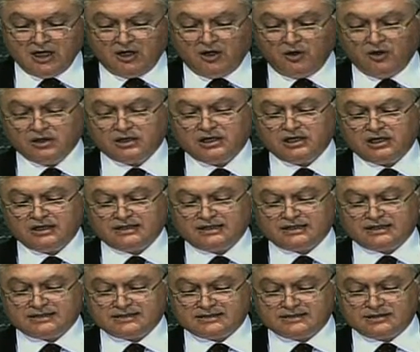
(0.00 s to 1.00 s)
All
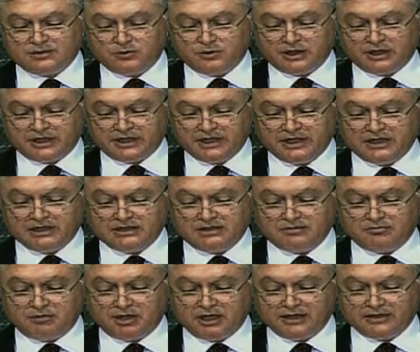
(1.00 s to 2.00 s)
countries were hit
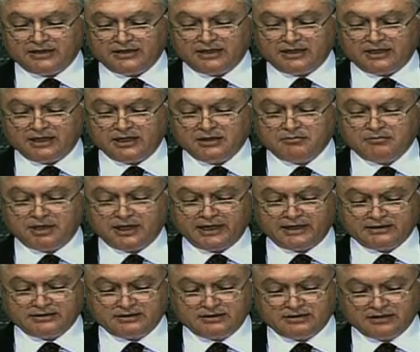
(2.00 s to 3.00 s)
by their
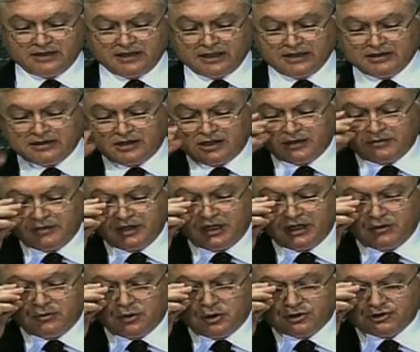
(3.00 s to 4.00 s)
impact, and
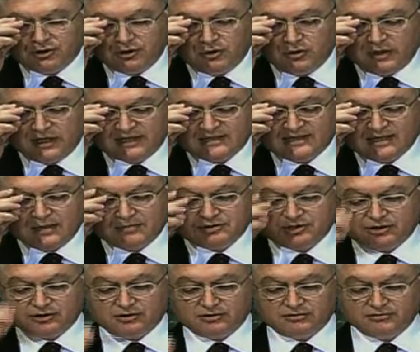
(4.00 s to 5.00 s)
Armenia was no
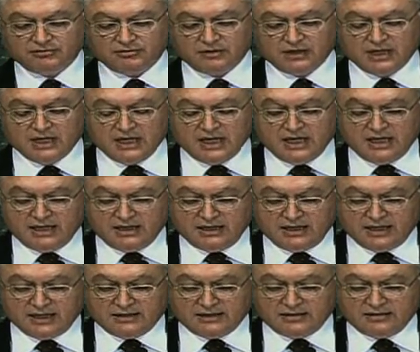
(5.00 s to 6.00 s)
exception.
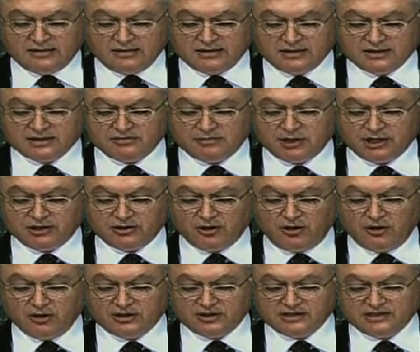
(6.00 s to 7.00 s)
Yet, despite
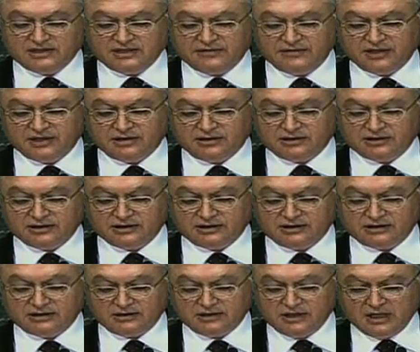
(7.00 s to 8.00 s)
all these difficulties,
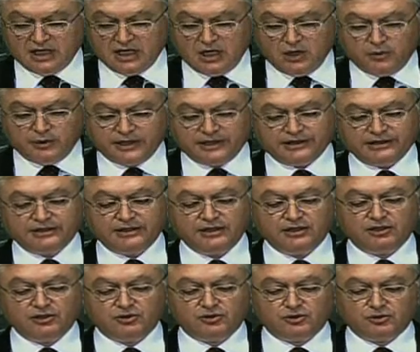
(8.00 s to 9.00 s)
we
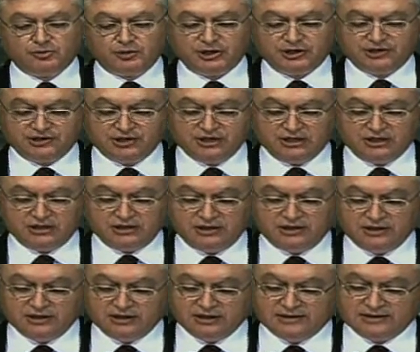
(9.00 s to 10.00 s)
continue to proceed
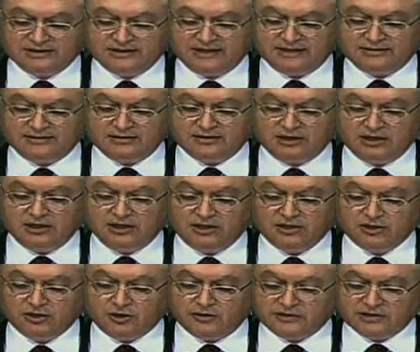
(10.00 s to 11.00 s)
steadily
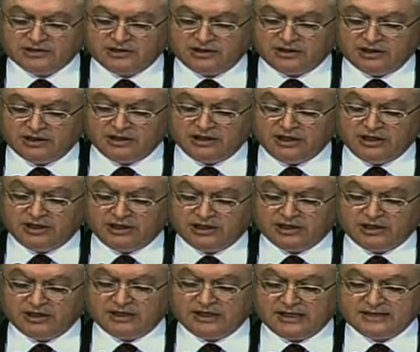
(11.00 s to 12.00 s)
towards the
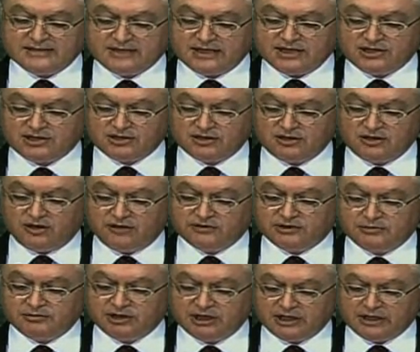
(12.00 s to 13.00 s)
realization of the
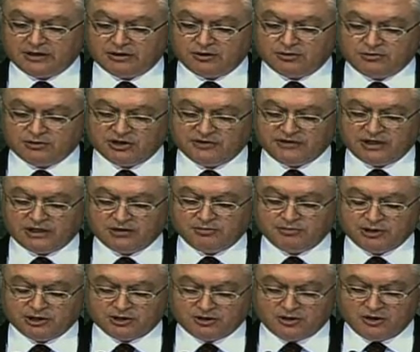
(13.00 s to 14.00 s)
Millennium
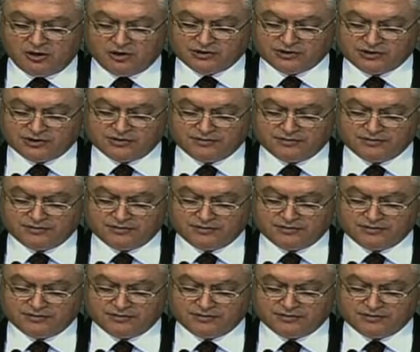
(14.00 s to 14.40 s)
Development Goals.